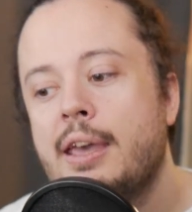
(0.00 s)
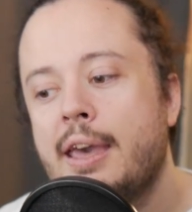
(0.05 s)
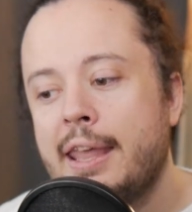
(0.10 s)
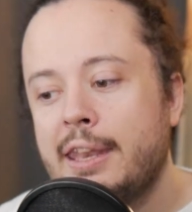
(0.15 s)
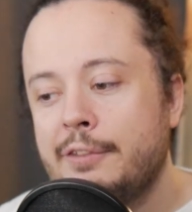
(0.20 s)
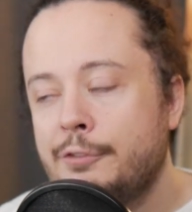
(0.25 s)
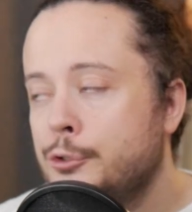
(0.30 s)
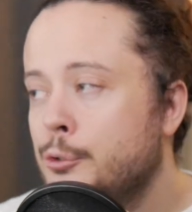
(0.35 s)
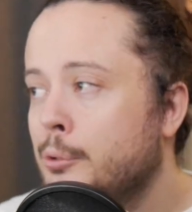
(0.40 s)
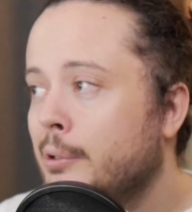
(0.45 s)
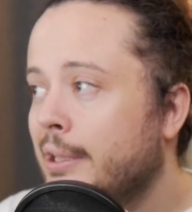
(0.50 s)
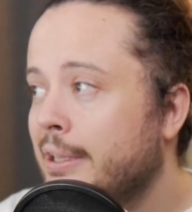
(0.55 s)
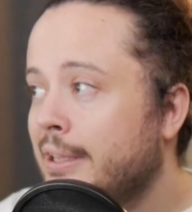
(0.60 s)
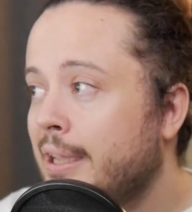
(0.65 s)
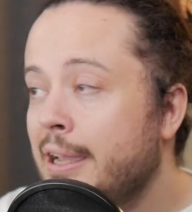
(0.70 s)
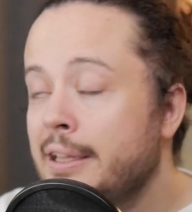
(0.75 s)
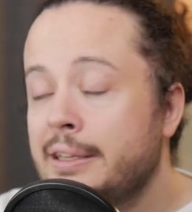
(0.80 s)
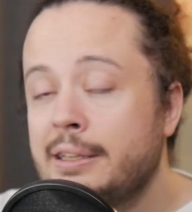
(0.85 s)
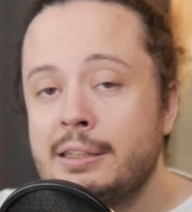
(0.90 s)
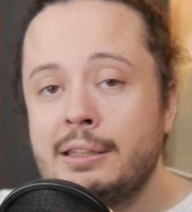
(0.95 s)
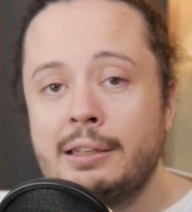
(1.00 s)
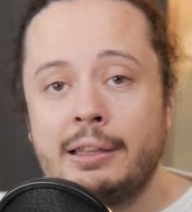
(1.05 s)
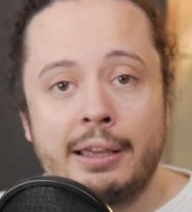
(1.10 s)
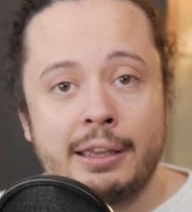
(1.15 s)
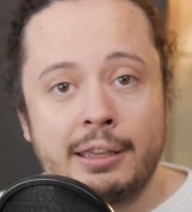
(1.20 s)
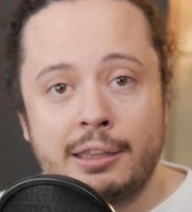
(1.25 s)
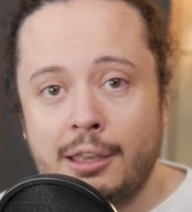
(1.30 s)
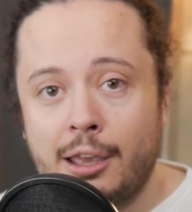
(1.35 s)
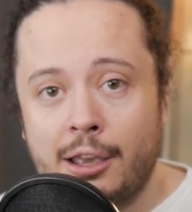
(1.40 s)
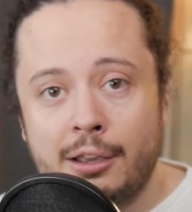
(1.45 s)
And if you do it like I did,
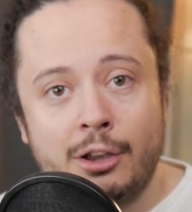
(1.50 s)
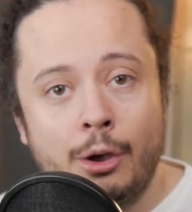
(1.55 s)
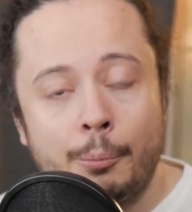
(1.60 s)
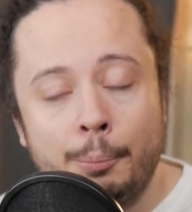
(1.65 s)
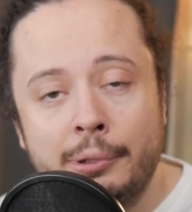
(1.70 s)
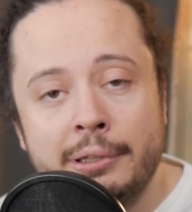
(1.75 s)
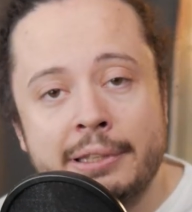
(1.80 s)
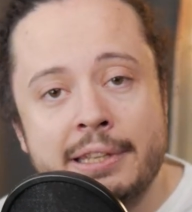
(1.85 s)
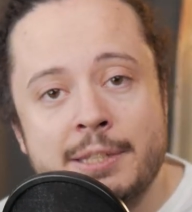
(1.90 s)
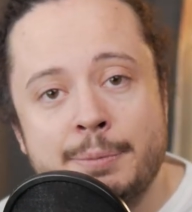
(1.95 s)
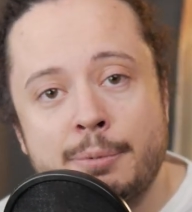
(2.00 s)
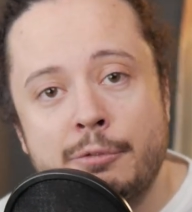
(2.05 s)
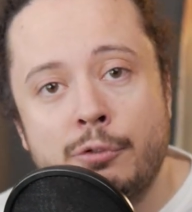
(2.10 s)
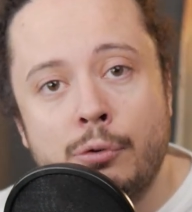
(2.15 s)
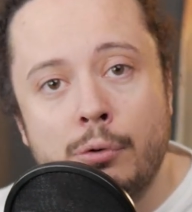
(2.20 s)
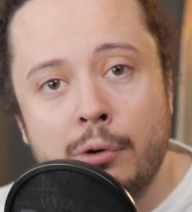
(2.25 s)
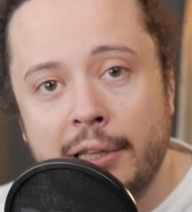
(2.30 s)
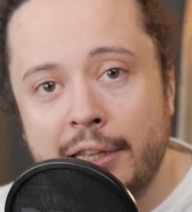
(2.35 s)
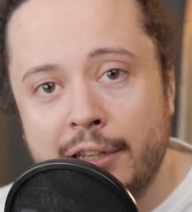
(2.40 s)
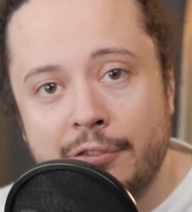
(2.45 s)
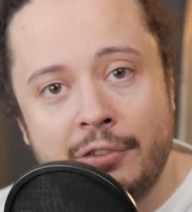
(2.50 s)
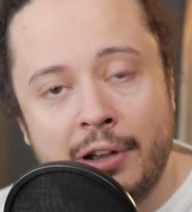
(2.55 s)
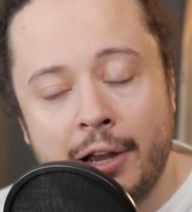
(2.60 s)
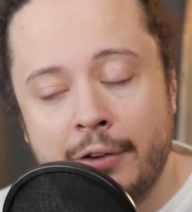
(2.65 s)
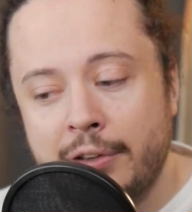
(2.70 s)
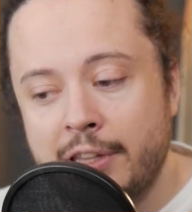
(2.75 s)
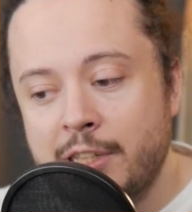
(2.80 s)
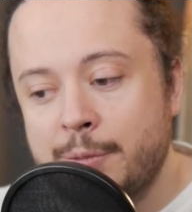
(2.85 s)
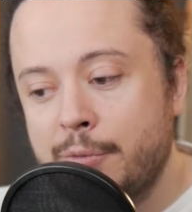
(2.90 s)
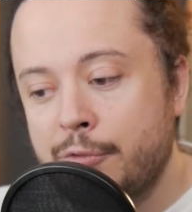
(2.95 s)
like a couple days before, like
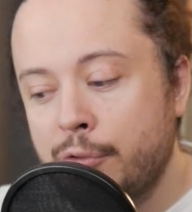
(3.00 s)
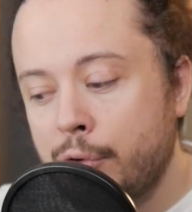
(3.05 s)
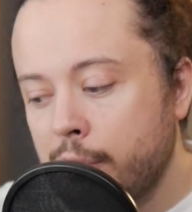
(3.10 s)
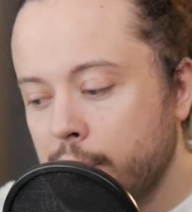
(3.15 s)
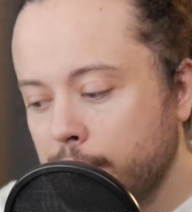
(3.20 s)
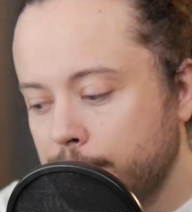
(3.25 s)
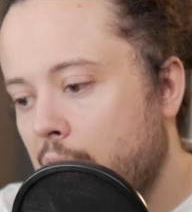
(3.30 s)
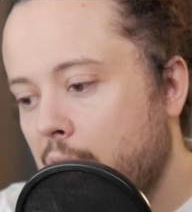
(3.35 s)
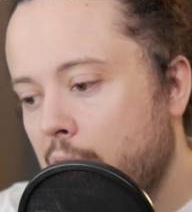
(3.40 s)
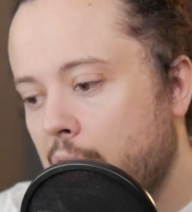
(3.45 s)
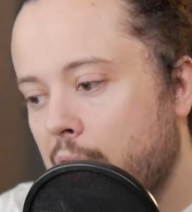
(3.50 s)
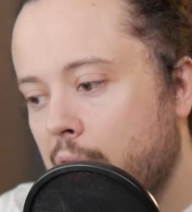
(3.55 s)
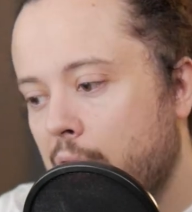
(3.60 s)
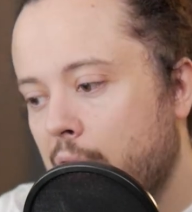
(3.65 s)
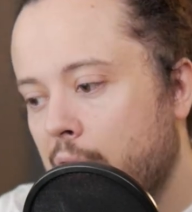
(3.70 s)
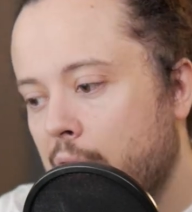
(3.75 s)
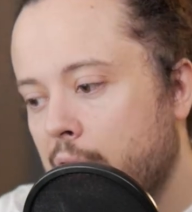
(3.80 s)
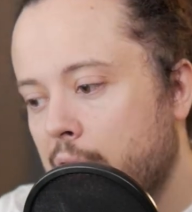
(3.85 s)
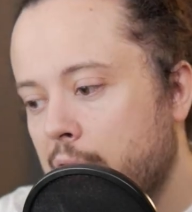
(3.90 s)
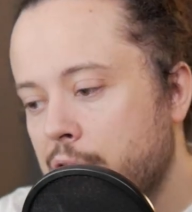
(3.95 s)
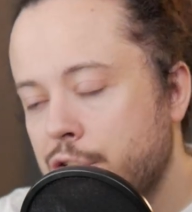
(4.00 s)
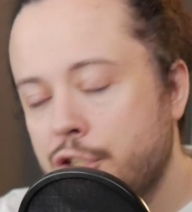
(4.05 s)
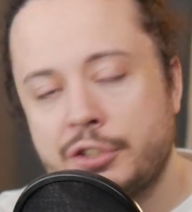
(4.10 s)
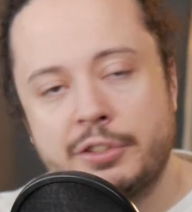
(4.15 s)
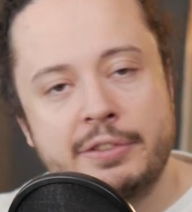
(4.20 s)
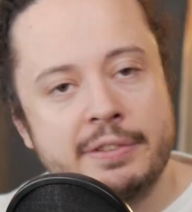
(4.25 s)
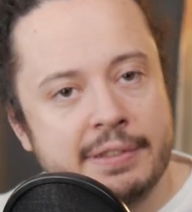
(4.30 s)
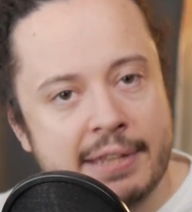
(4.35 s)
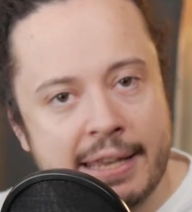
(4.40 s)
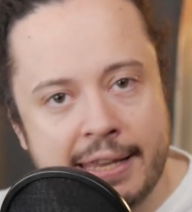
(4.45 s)
5 days before, and
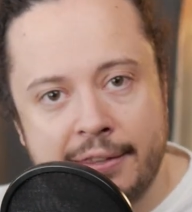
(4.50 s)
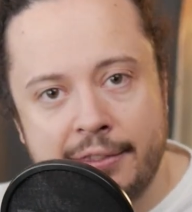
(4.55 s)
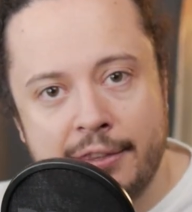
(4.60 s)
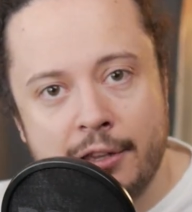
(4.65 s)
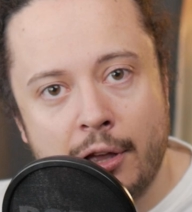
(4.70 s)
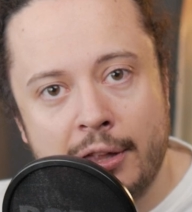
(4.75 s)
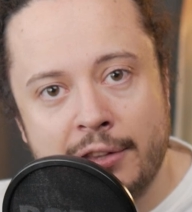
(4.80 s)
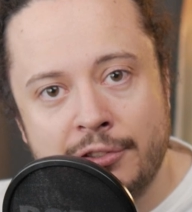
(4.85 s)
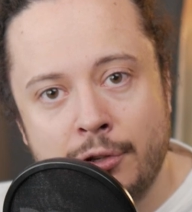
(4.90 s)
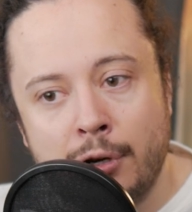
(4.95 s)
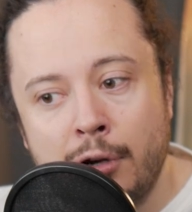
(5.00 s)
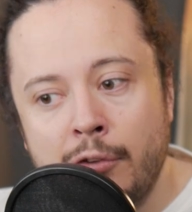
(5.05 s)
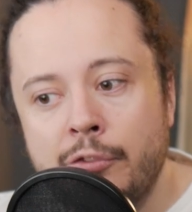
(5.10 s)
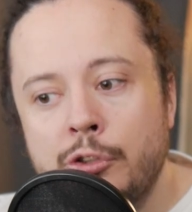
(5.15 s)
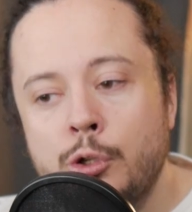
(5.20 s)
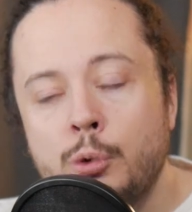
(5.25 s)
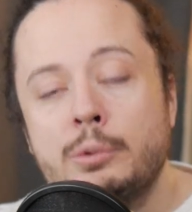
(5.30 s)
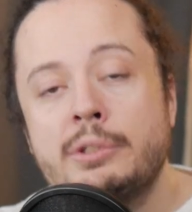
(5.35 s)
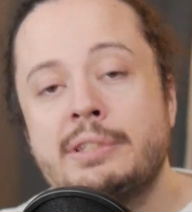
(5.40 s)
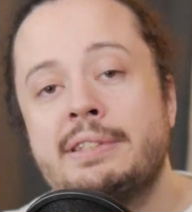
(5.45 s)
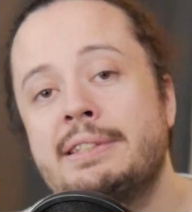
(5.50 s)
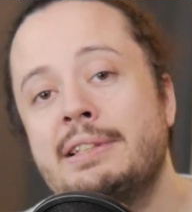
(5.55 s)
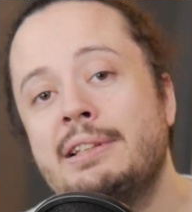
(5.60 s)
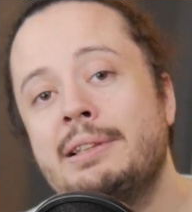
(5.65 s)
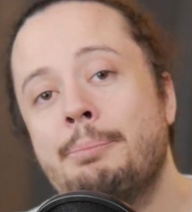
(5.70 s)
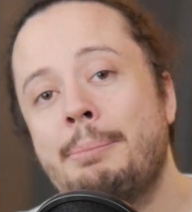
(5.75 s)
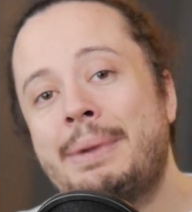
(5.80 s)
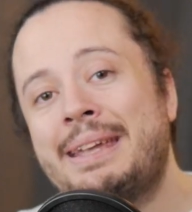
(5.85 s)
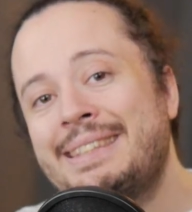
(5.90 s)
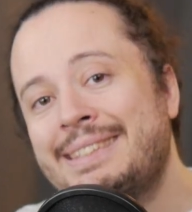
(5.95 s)
just take the ads off, you will
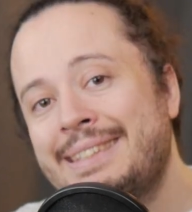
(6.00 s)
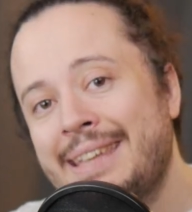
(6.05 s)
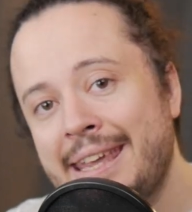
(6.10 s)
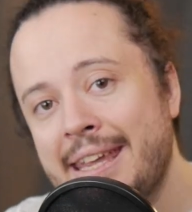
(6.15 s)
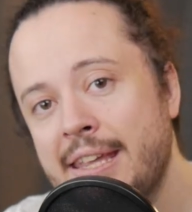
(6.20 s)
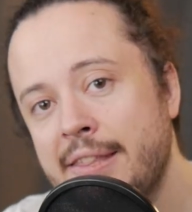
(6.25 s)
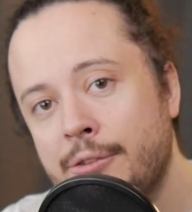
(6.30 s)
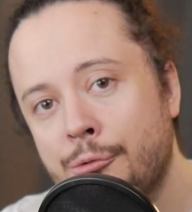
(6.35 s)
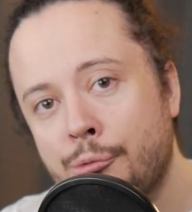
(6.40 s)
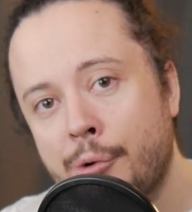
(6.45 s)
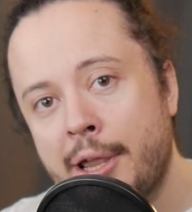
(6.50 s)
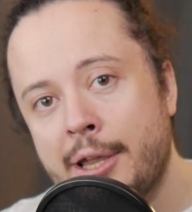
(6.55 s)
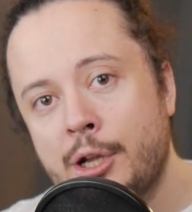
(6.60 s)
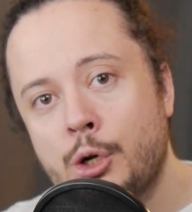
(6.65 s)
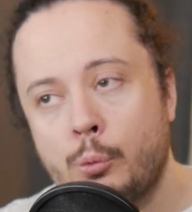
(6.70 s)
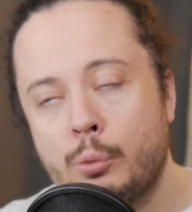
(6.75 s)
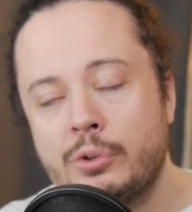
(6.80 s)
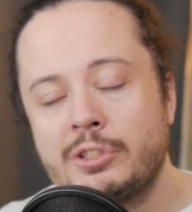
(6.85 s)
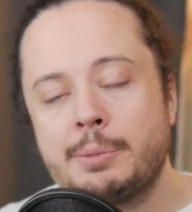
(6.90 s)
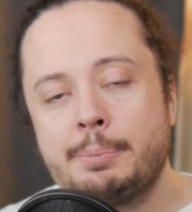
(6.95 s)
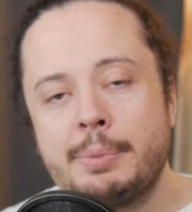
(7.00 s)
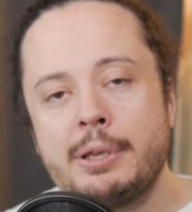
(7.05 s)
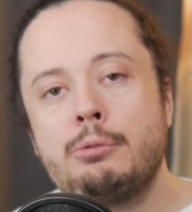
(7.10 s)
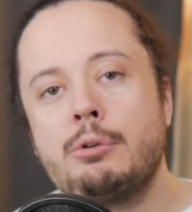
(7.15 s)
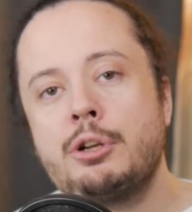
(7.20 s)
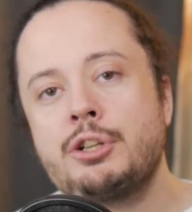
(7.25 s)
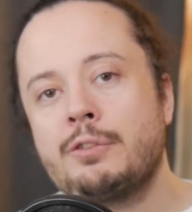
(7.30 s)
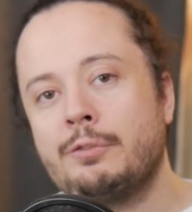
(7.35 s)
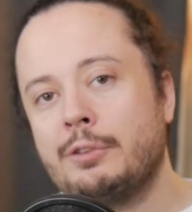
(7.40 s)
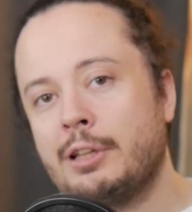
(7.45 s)
still maintain the rank once the big
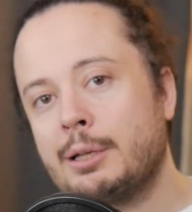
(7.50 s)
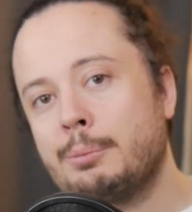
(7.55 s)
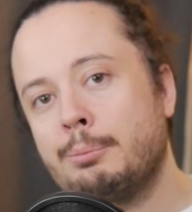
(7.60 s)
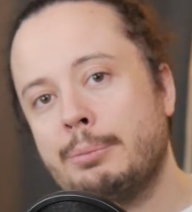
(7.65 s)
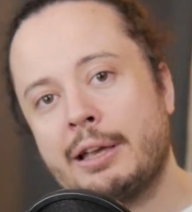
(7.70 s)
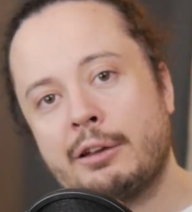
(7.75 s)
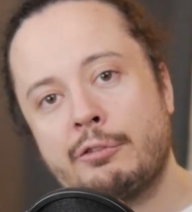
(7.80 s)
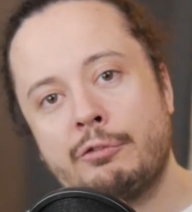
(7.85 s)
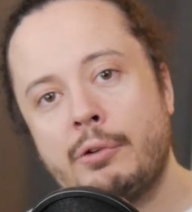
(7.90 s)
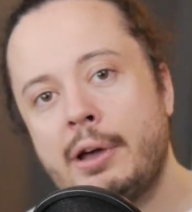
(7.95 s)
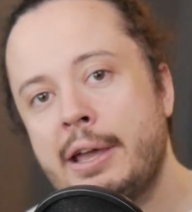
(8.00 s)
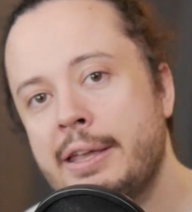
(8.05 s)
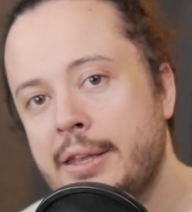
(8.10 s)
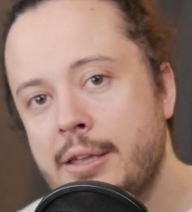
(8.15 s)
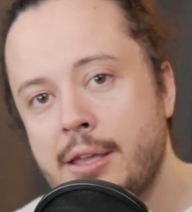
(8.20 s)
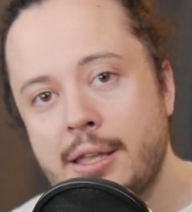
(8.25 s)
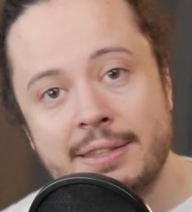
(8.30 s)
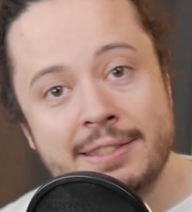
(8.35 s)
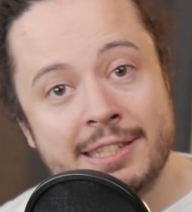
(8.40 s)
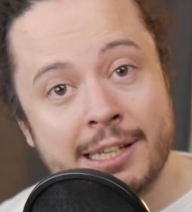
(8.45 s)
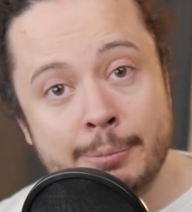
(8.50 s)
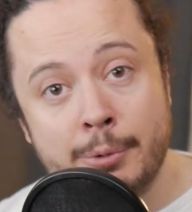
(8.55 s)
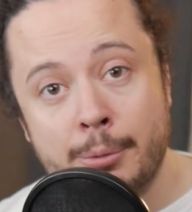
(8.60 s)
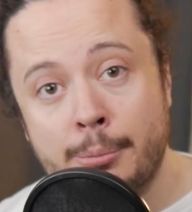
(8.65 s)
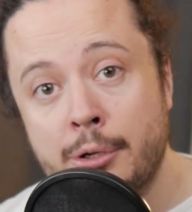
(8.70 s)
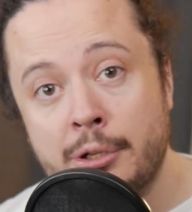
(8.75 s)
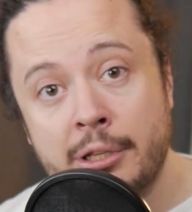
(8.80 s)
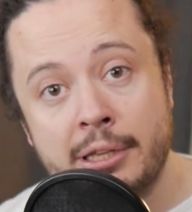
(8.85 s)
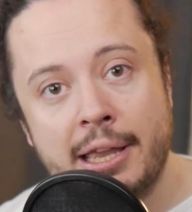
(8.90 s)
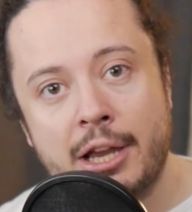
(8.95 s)
rush of like Black Friday and Cyber
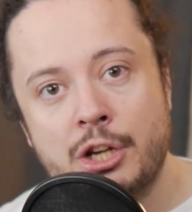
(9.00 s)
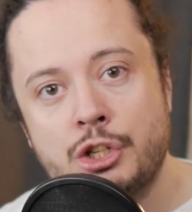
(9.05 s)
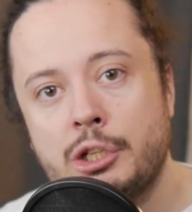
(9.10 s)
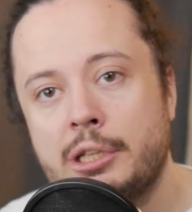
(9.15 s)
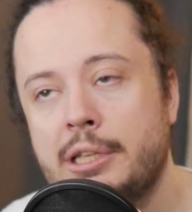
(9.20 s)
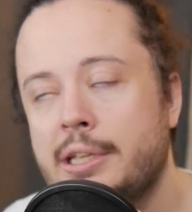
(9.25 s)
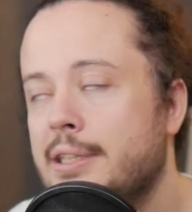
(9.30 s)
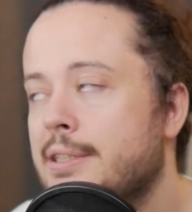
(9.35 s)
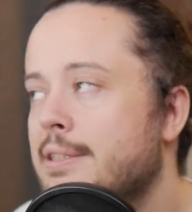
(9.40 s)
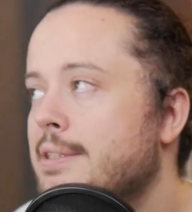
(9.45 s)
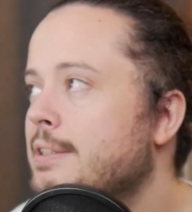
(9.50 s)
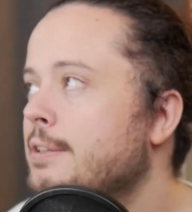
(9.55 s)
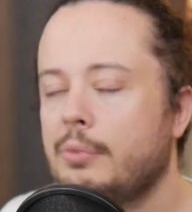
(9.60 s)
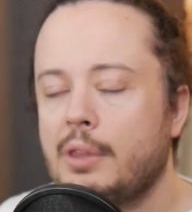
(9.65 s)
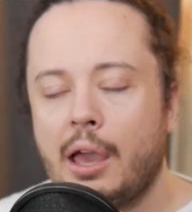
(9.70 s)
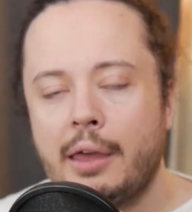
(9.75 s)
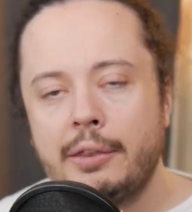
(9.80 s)
Monday actually hits.